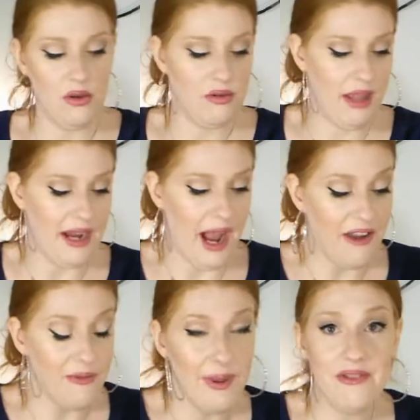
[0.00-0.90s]
like
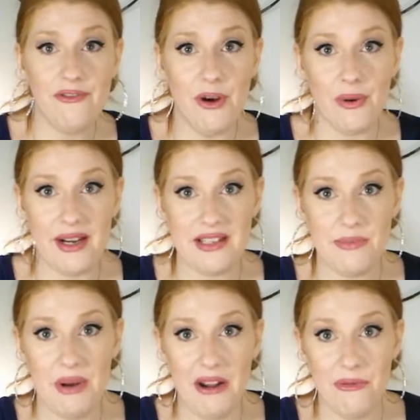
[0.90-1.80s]
I've been focused,
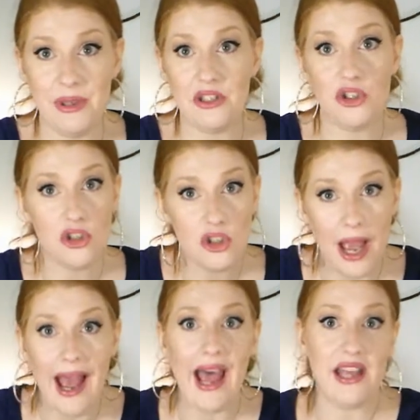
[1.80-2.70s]
but I've
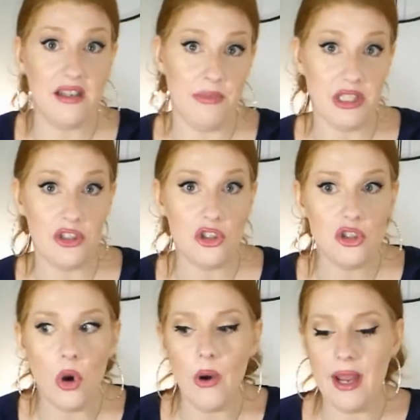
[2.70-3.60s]
had to be
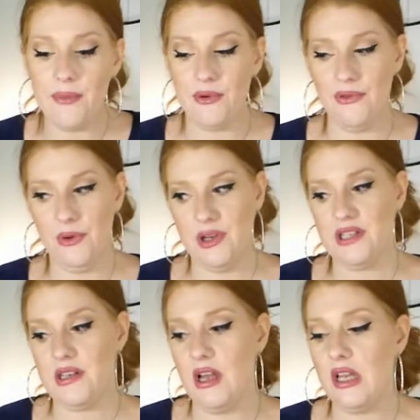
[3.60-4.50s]
so hyper
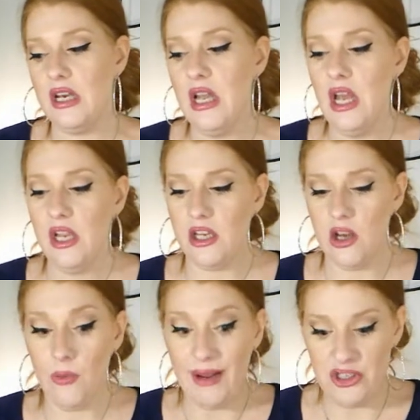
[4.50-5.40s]
focused on,
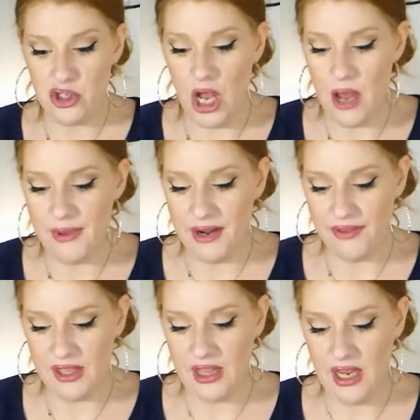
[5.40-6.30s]
my job and
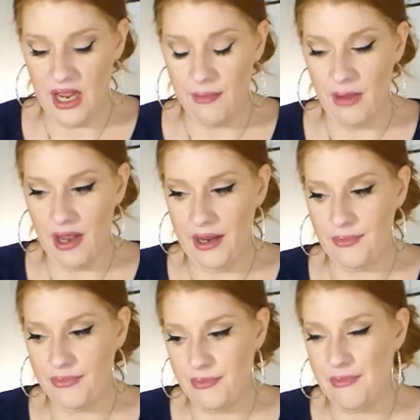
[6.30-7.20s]
everything, and my
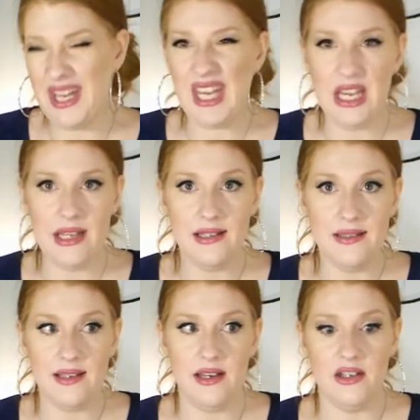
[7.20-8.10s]

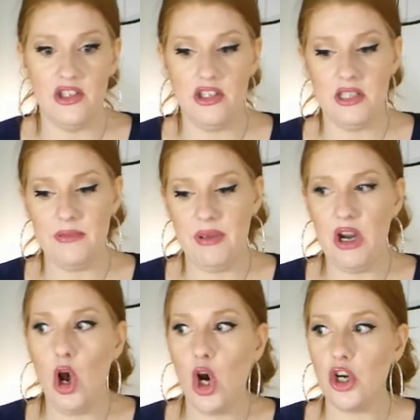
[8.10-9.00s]
kids, and it's just been
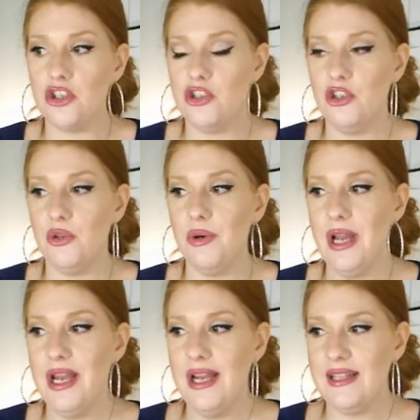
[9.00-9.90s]
hard to.
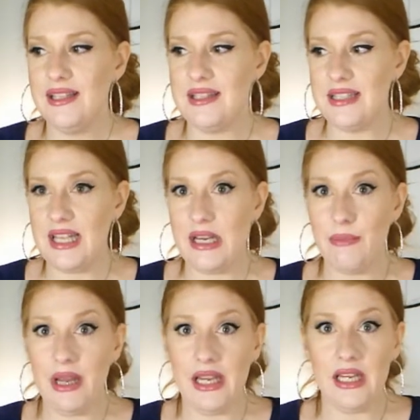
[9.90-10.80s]
This is like
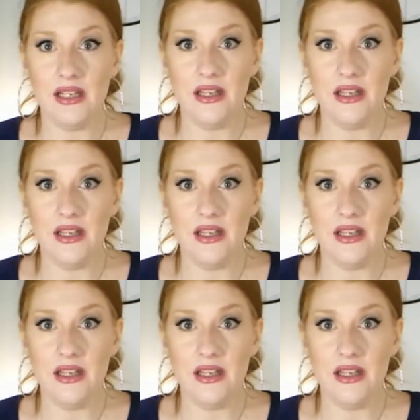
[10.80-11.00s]
my,